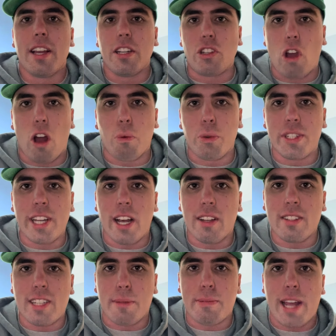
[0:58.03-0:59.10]
Don Waddell
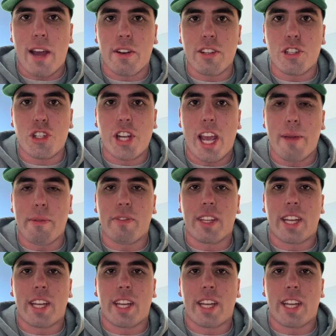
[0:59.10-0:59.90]
stepped down as GM of the